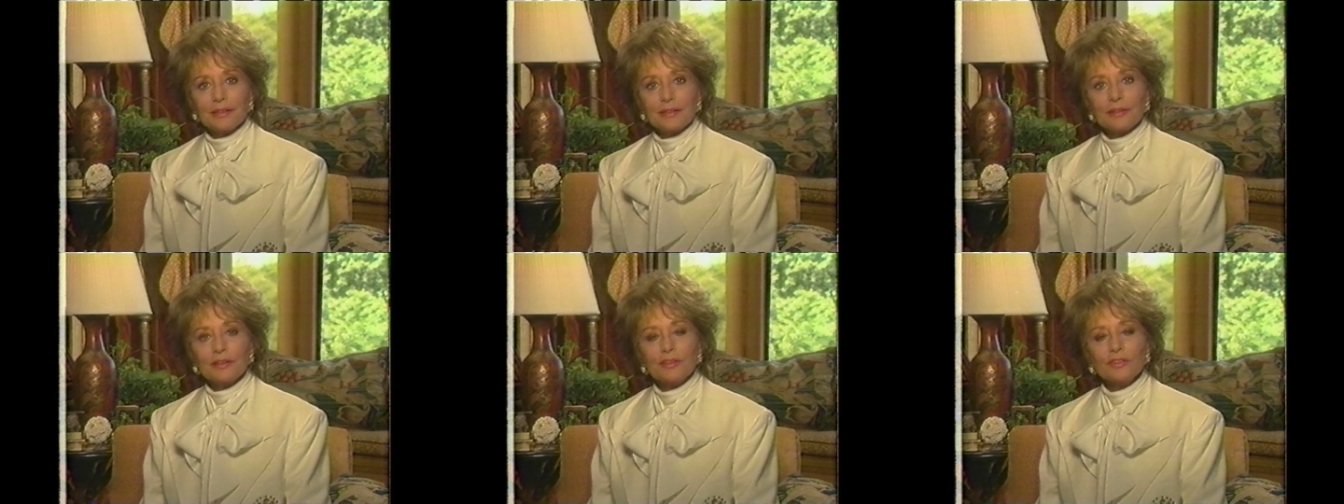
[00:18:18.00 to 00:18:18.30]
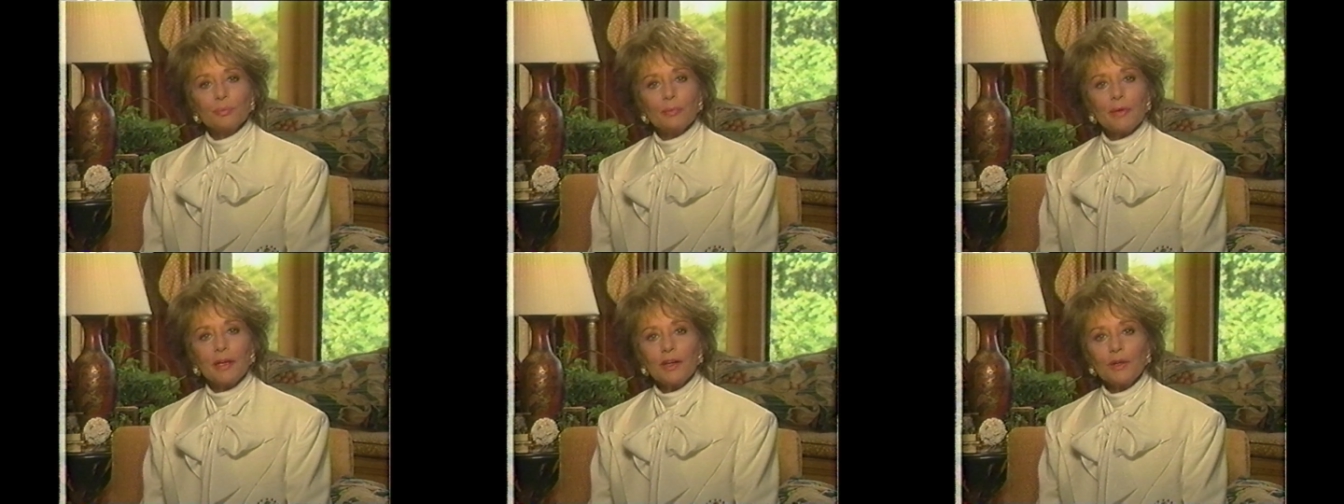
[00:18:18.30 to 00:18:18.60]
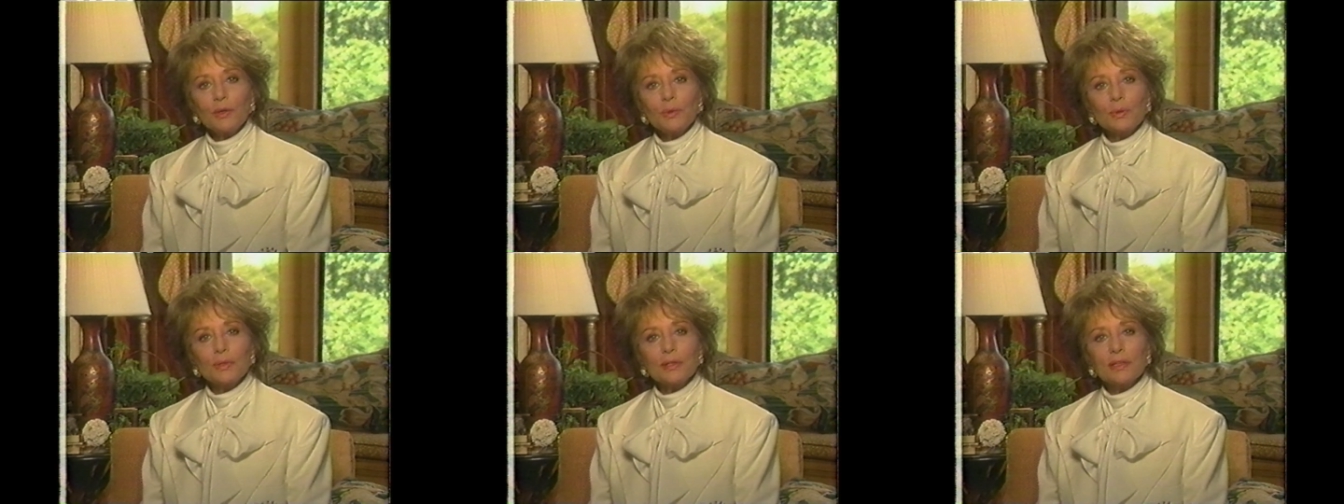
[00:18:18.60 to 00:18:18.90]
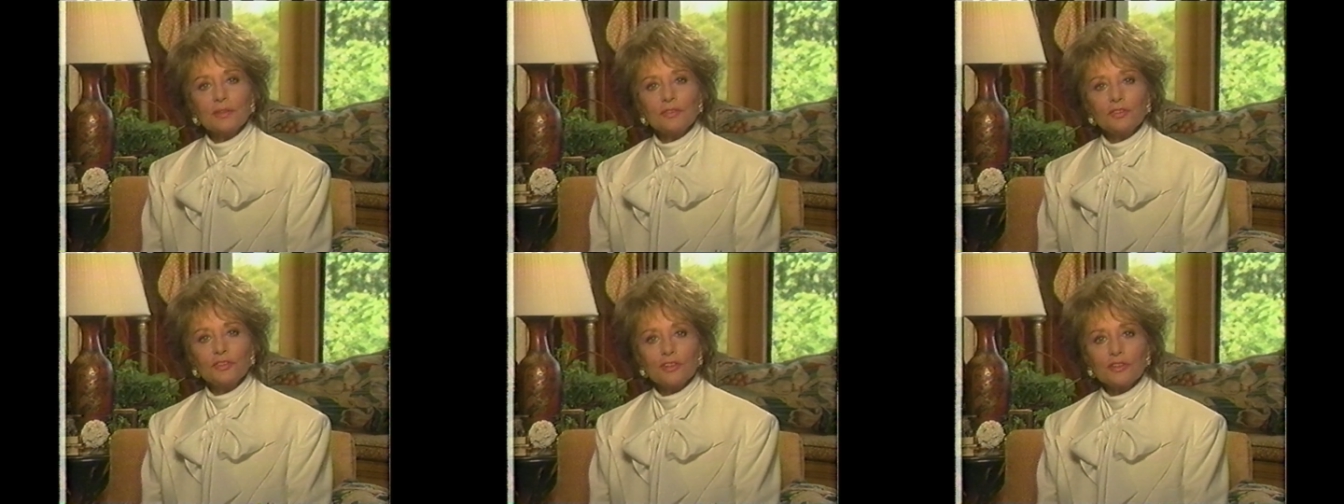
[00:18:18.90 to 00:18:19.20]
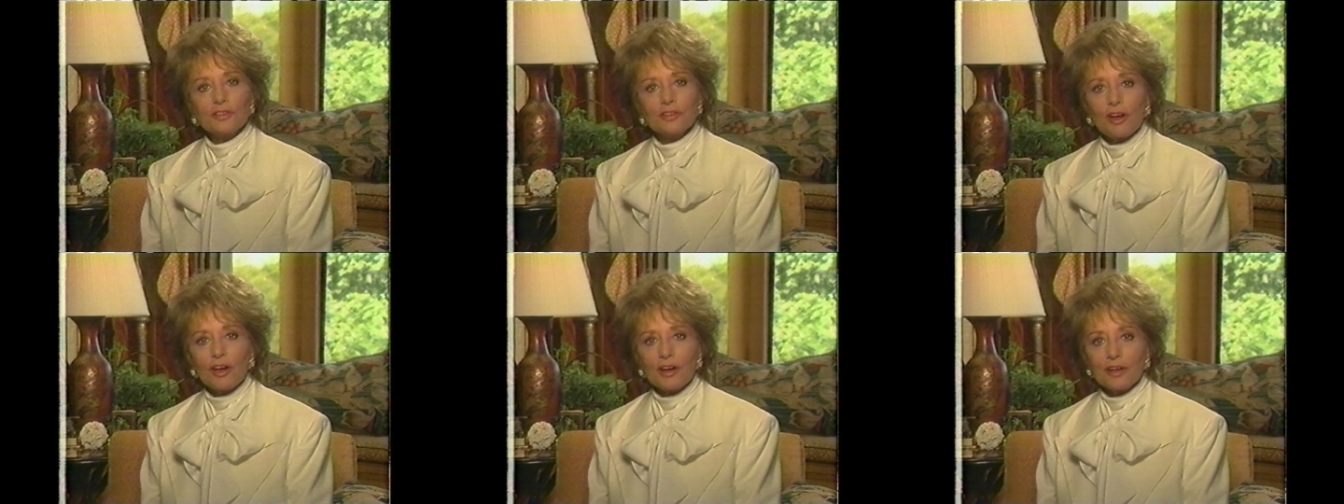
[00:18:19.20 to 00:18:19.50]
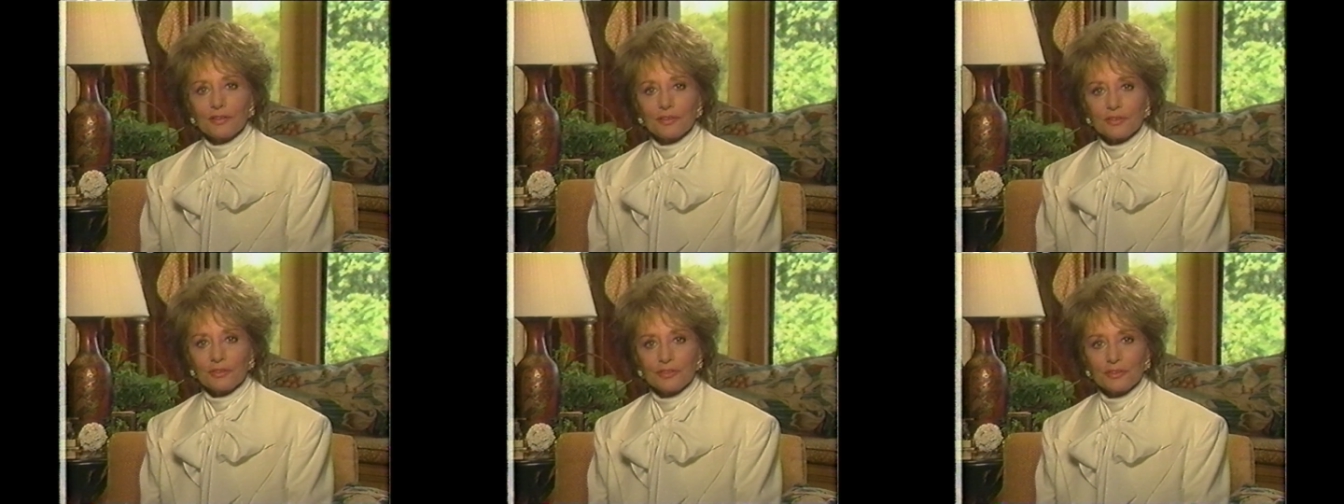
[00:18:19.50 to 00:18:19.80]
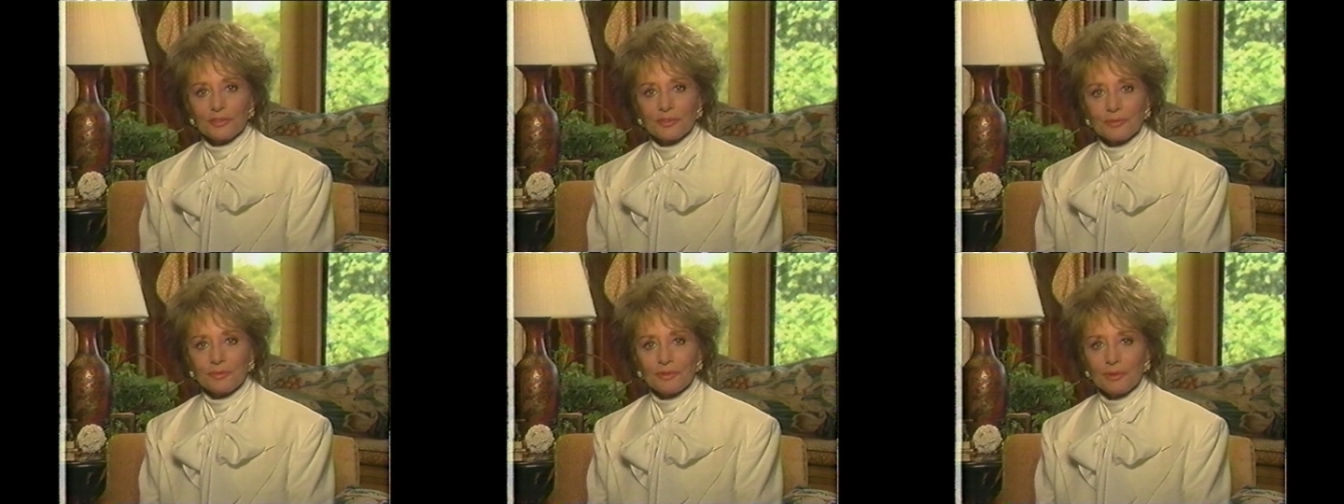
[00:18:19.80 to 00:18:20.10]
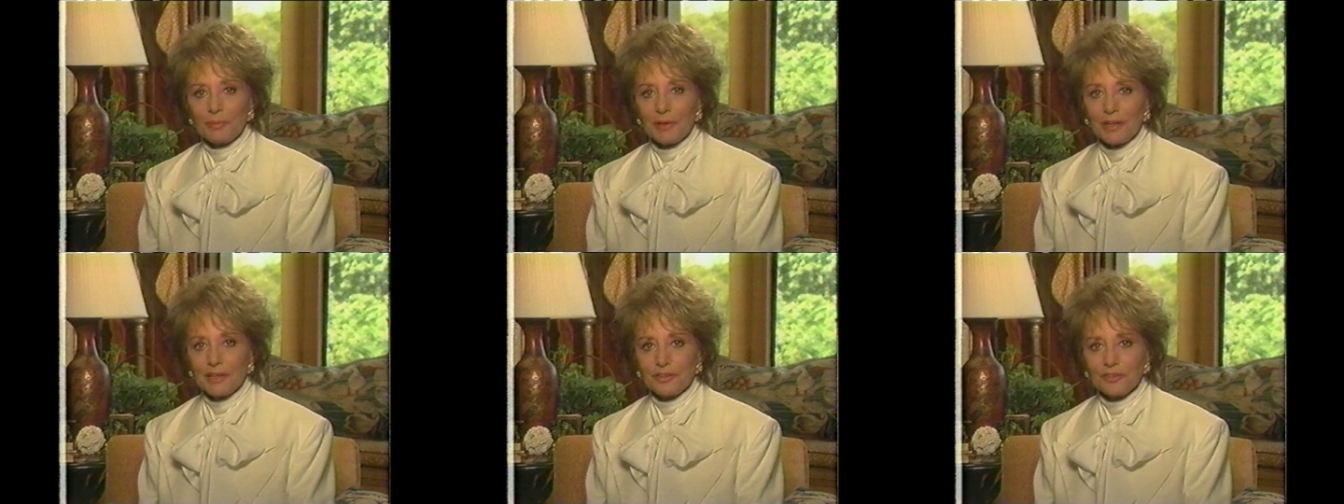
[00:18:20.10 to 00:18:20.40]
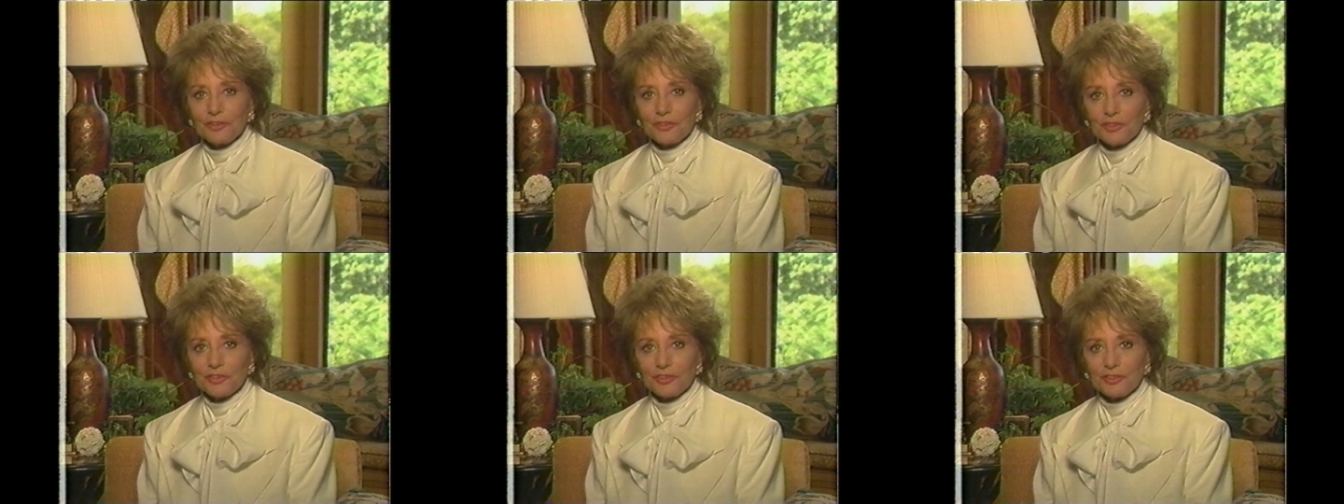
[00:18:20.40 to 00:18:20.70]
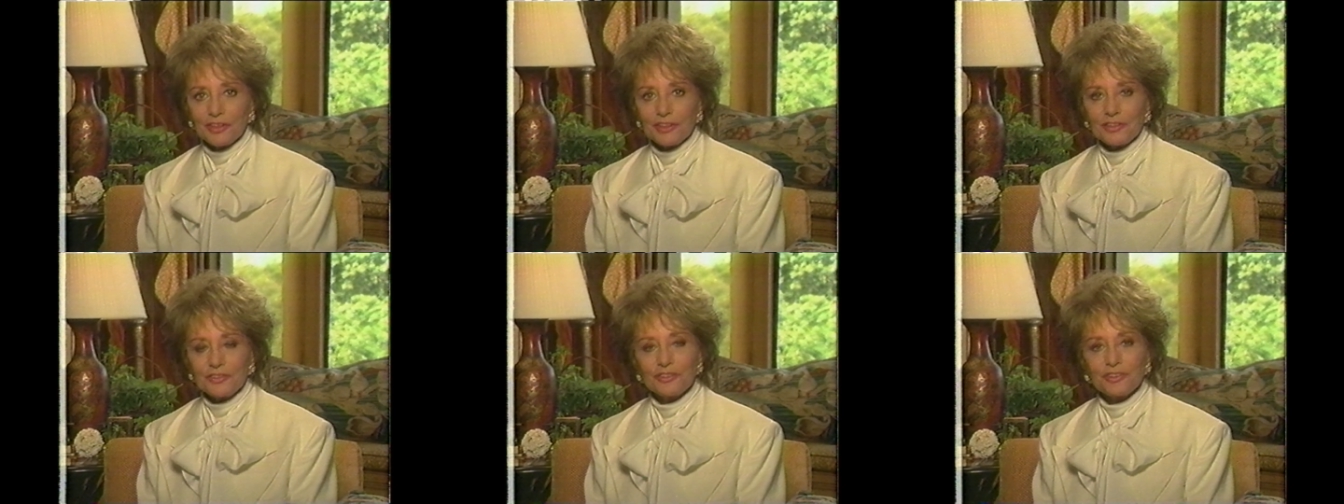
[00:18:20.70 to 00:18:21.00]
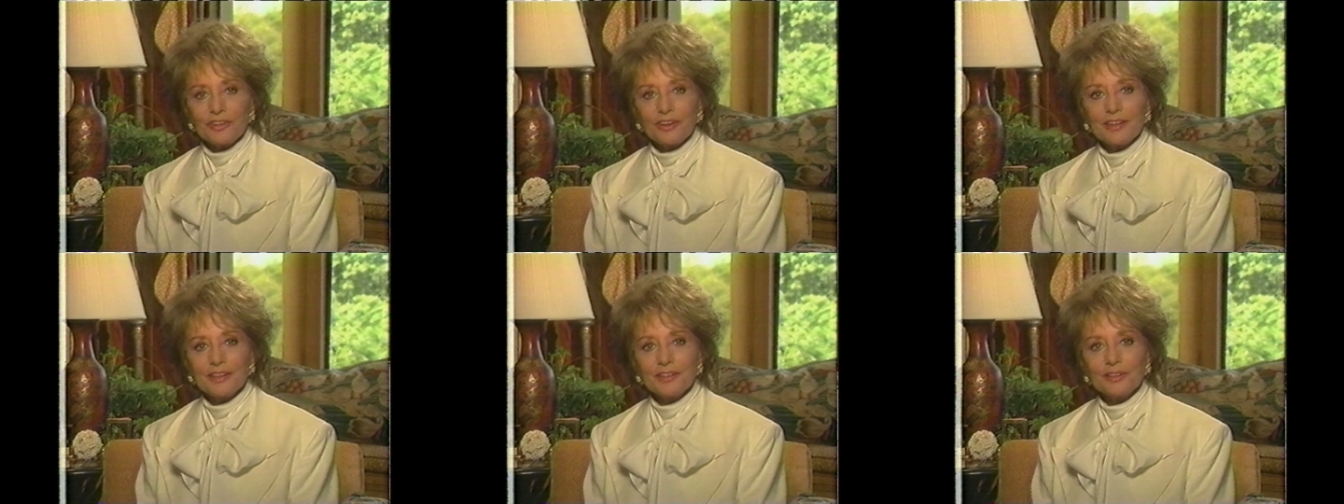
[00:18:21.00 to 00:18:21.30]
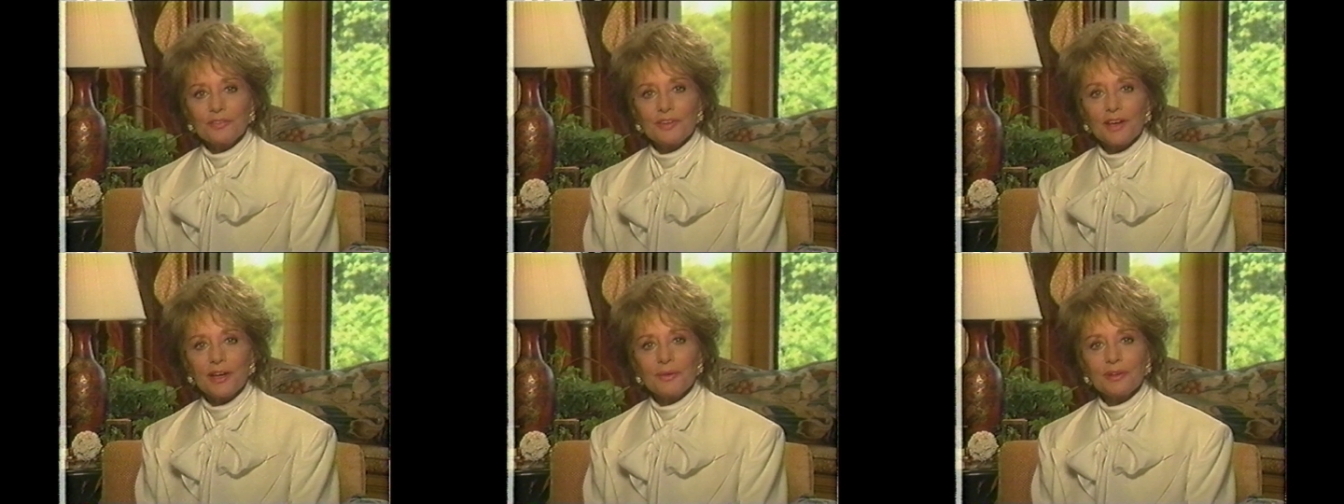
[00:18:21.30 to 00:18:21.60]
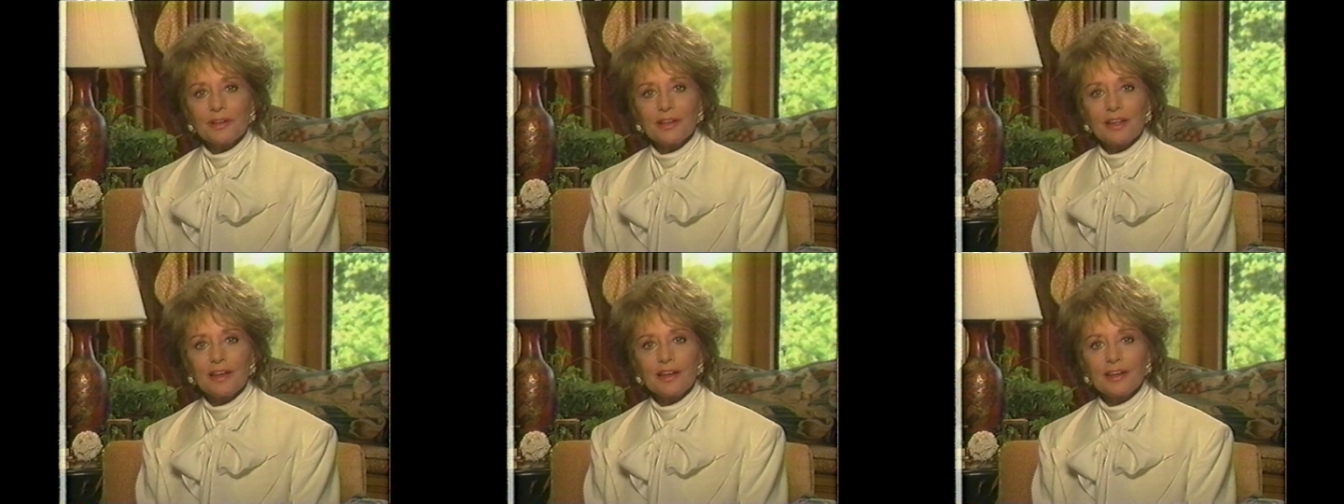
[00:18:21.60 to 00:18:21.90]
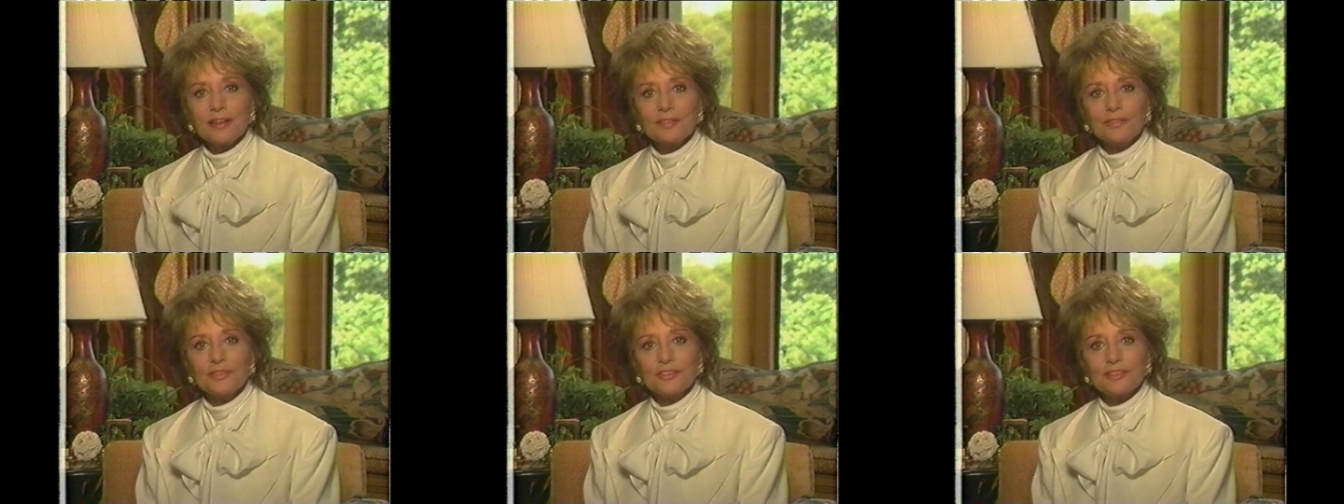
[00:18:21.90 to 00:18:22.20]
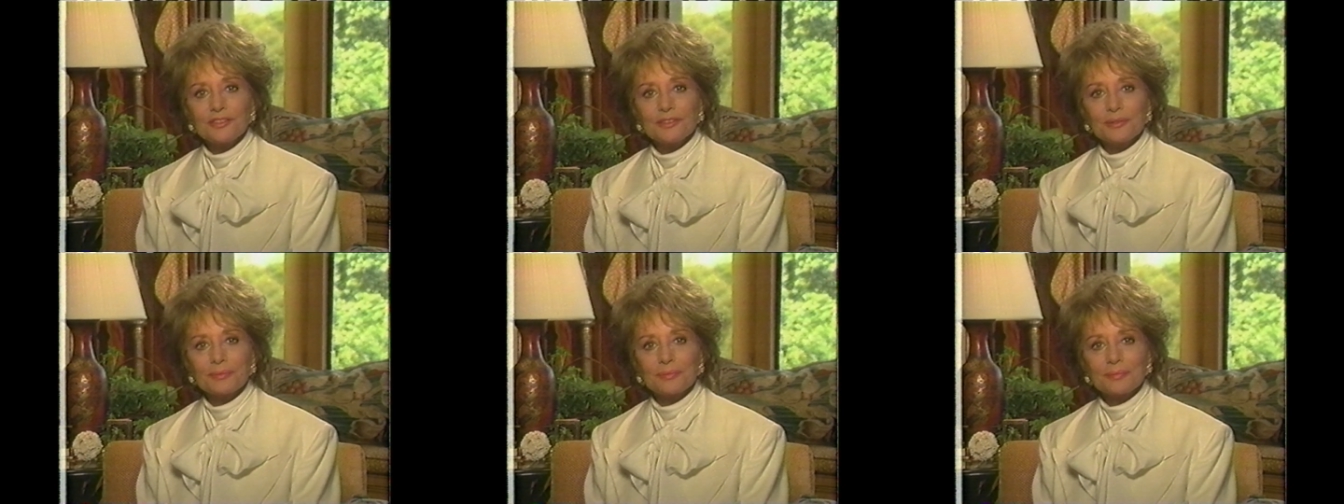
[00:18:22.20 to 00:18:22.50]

This man who lives in darkness remains the sunshine of our lives.